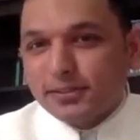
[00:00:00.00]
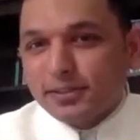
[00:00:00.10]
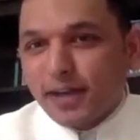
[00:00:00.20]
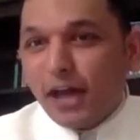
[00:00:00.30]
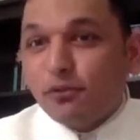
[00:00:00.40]

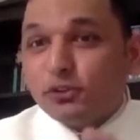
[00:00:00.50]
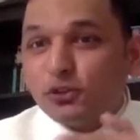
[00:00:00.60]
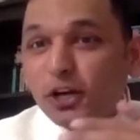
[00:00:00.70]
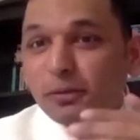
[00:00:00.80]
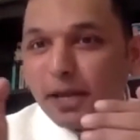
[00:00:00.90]
I was
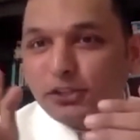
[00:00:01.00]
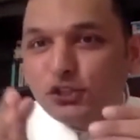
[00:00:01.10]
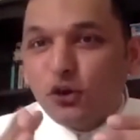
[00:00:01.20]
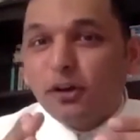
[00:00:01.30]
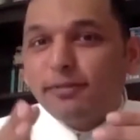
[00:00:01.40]
not
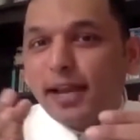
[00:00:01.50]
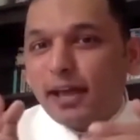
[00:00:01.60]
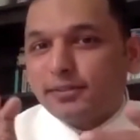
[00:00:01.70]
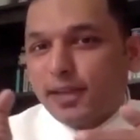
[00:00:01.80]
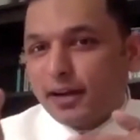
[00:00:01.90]
mature when I
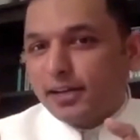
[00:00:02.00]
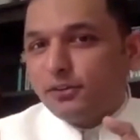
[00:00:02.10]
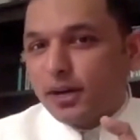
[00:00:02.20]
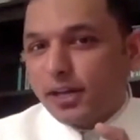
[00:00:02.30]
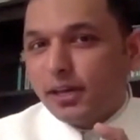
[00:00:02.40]
started
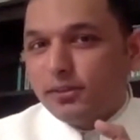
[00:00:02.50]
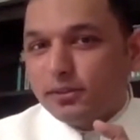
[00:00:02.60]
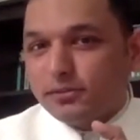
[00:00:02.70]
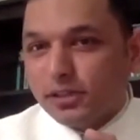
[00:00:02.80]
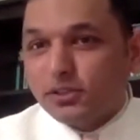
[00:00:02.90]
working in the
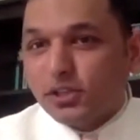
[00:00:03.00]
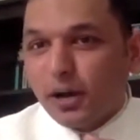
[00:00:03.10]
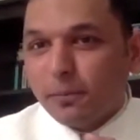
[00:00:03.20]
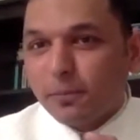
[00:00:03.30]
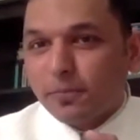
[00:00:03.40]

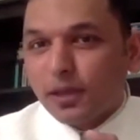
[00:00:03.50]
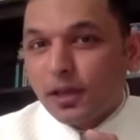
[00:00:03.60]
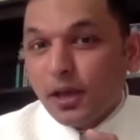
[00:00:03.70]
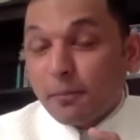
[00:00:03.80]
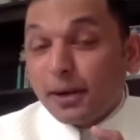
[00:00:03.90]
system,
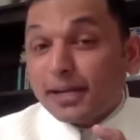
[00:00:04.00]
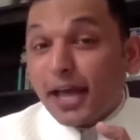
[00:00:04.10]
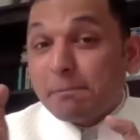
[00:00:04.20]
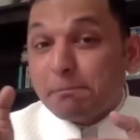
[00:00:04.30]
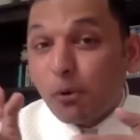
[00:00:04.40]
but
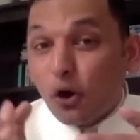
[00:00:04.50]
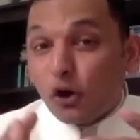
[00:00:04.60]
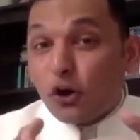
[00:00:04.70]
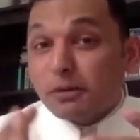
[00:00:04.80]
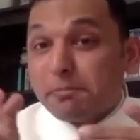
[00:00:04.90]
I
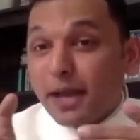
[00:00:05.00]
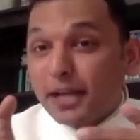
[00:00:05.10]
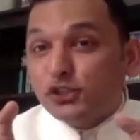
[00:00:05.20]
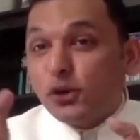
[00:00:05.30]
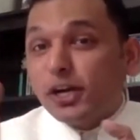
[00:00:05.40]
borrowed
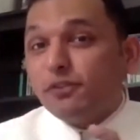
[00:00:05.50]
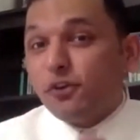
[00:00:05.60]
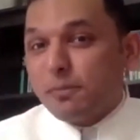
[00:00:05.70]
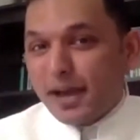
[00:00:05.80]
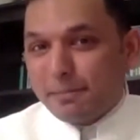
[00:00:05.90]
maturity from
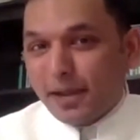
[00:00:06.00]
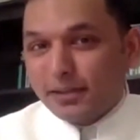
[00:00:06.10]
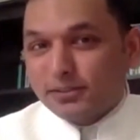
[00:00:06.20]
my uplines,